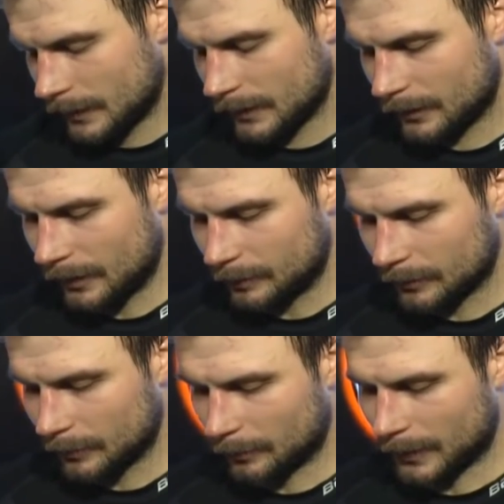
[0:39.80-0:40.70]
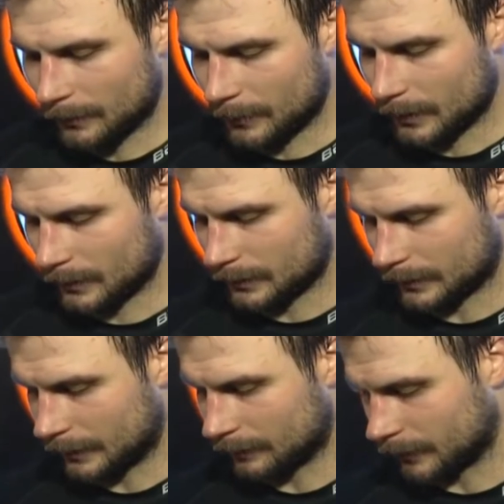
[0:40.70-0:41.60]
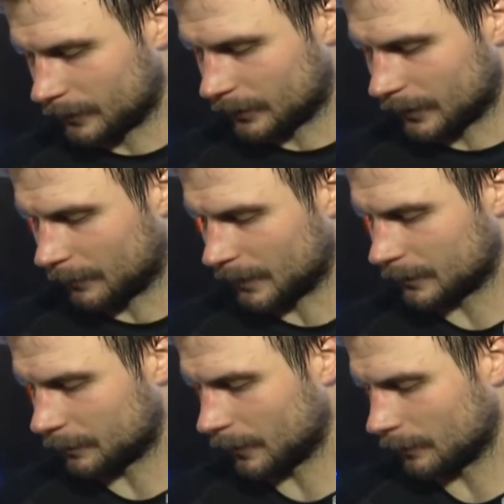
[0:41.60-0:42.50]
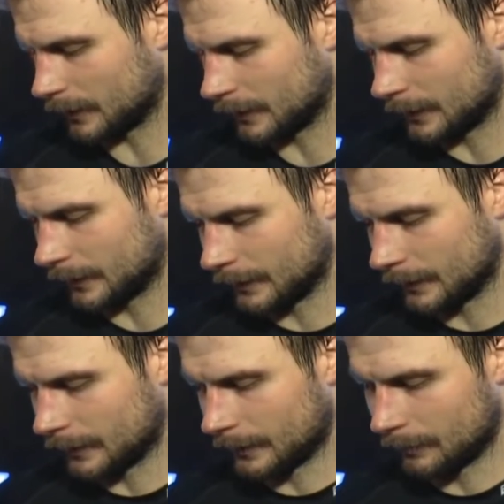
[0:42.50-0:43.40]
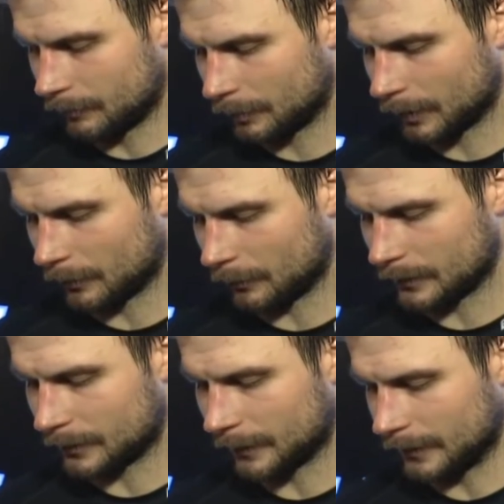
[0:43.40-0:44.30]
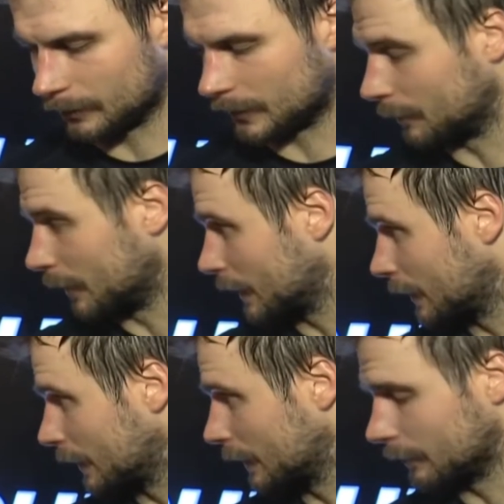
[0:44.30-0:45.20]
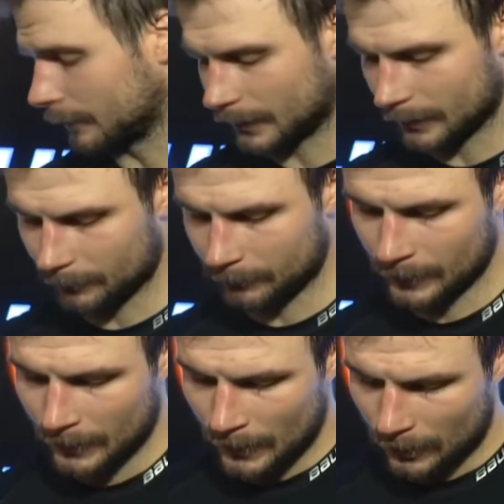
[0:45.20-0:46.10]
Yeah, they grabbed some momentum there in the second, first 10 minutes probably. Probably weren't the best with the puck, making them